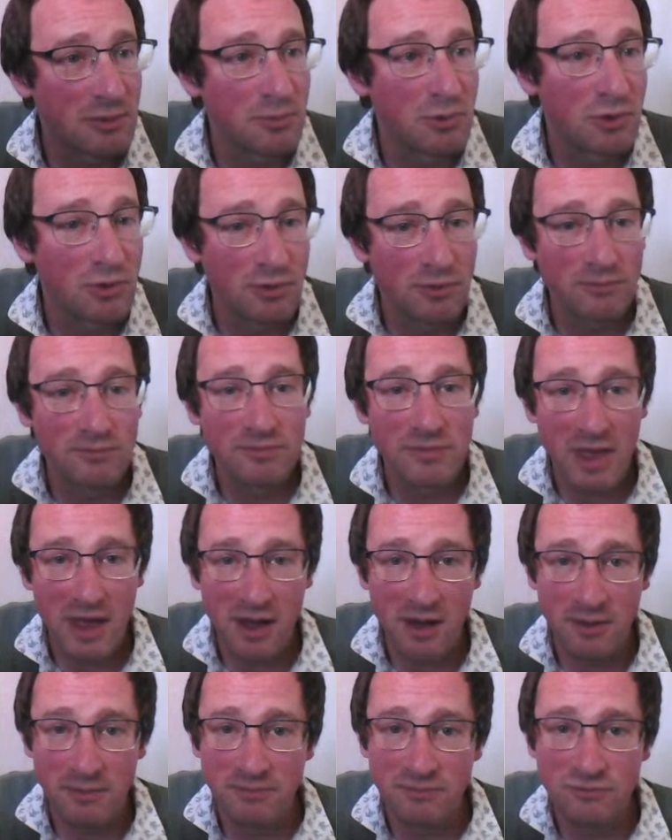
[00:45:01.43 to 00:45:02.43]
more
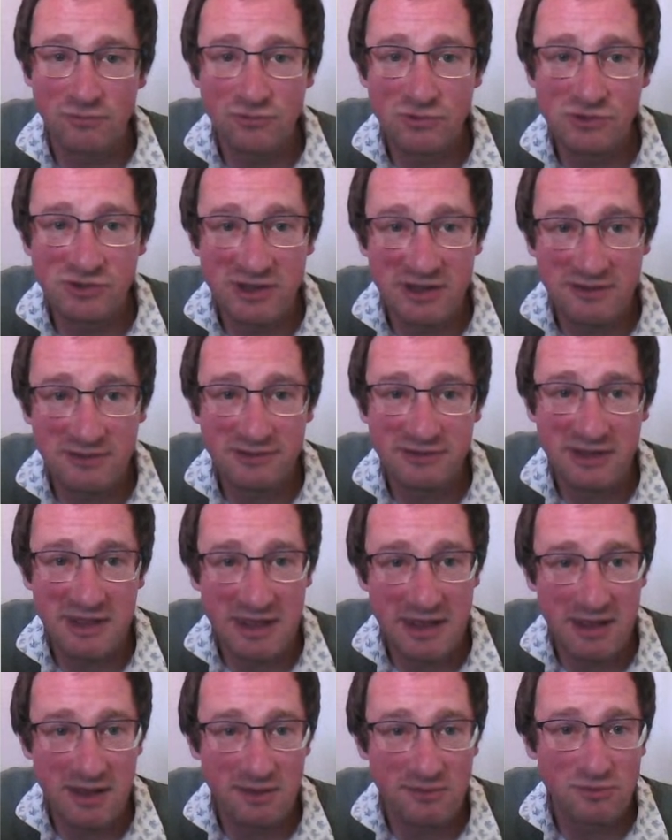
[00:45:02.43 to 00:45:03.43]
materials
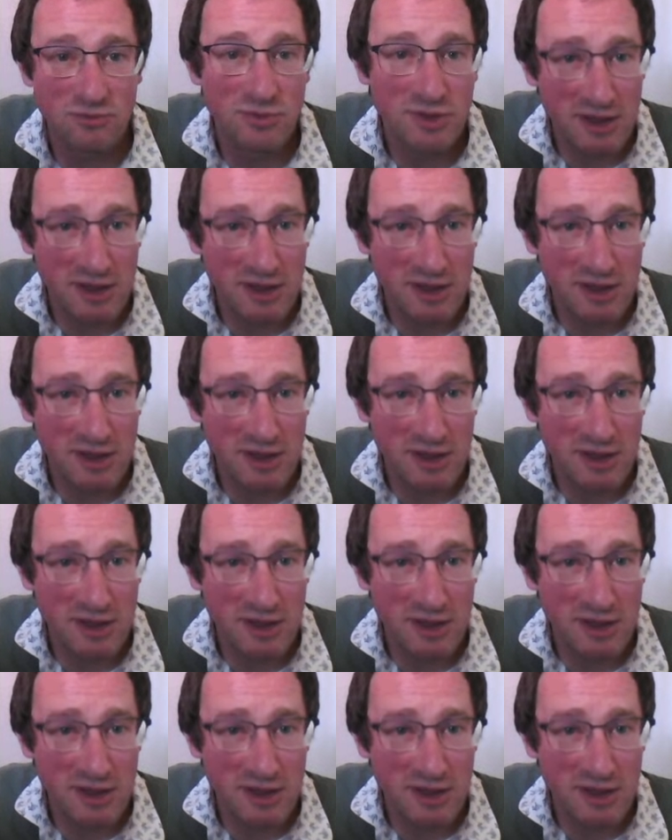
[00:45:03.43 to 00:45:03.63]
here.